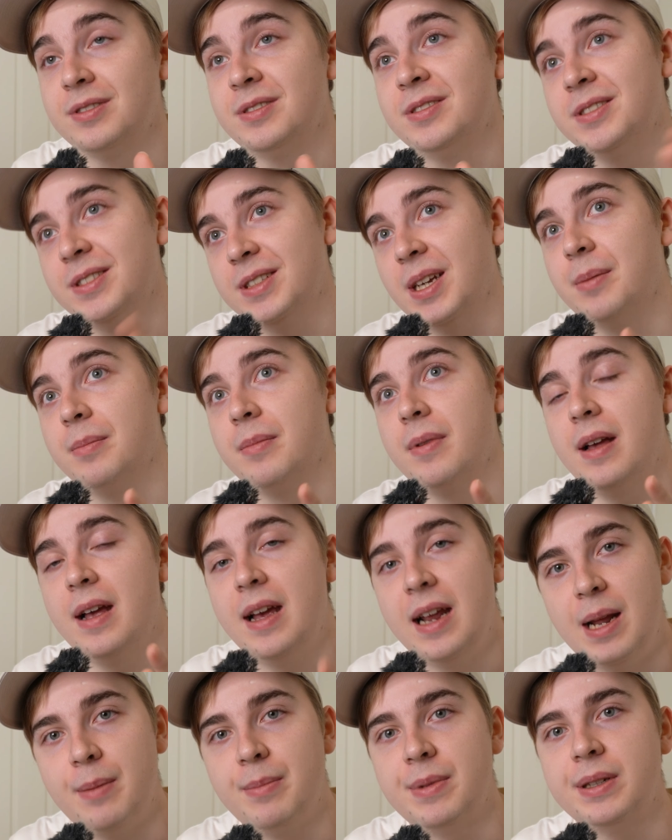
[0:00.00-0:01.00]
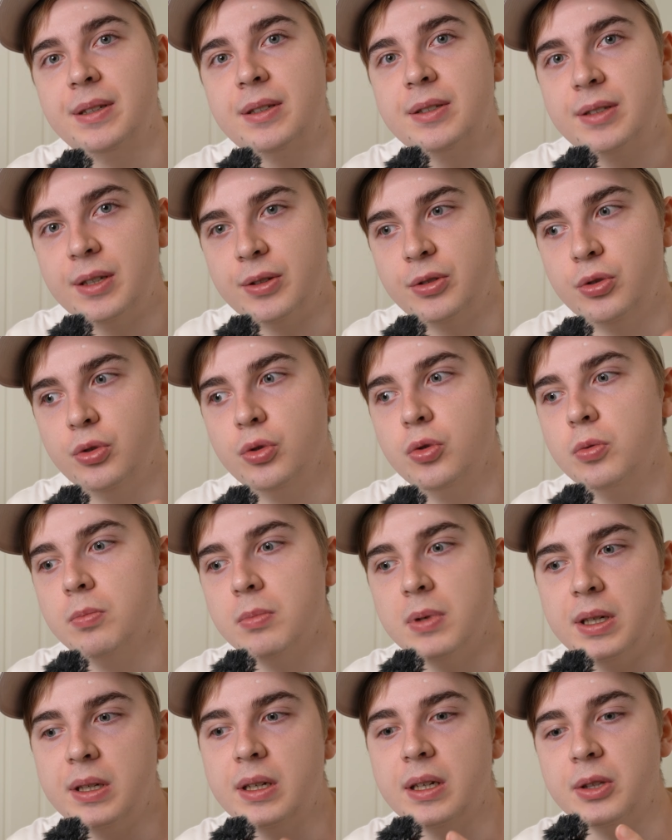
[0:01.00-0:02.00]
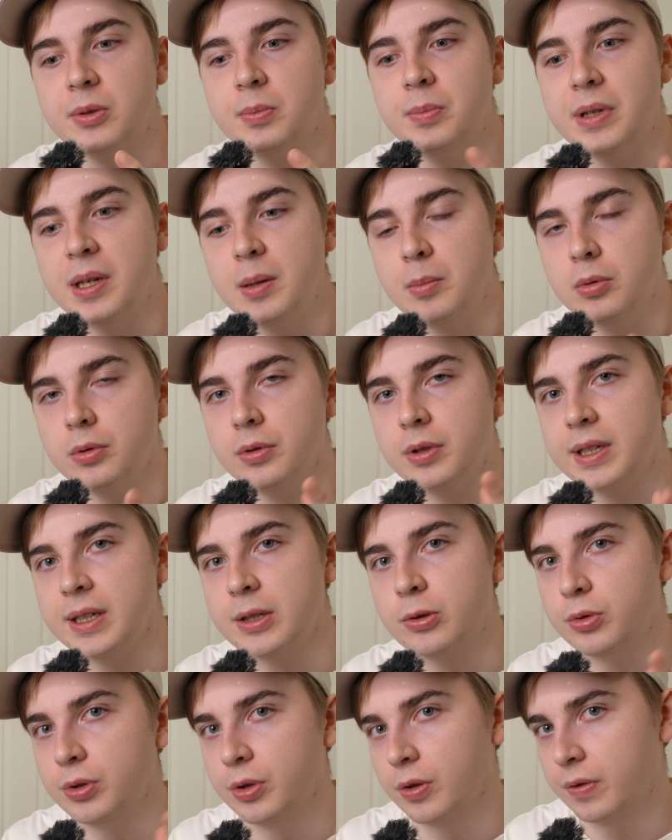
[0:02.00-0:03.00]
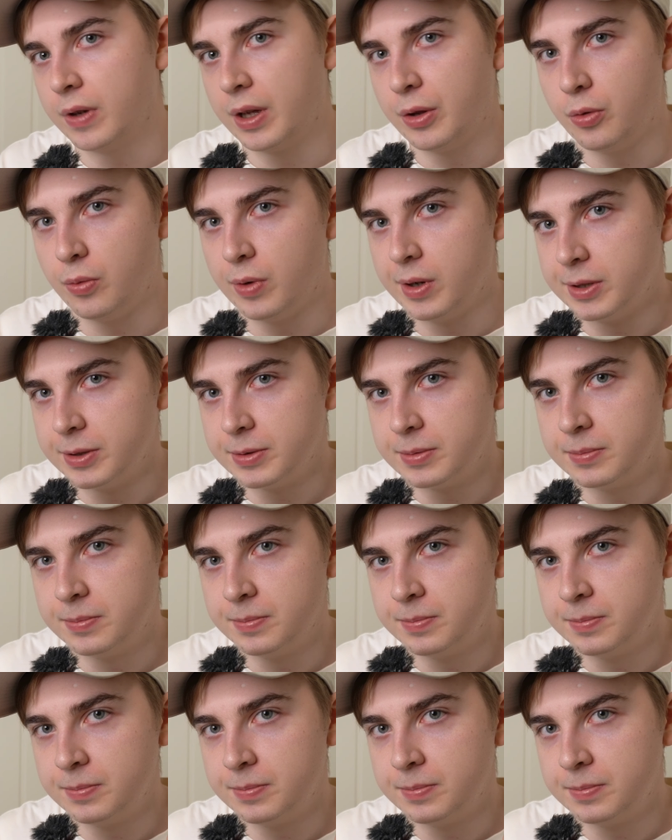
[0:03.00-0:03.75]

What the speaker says: some elements that you might not be able to get rid of otherwise.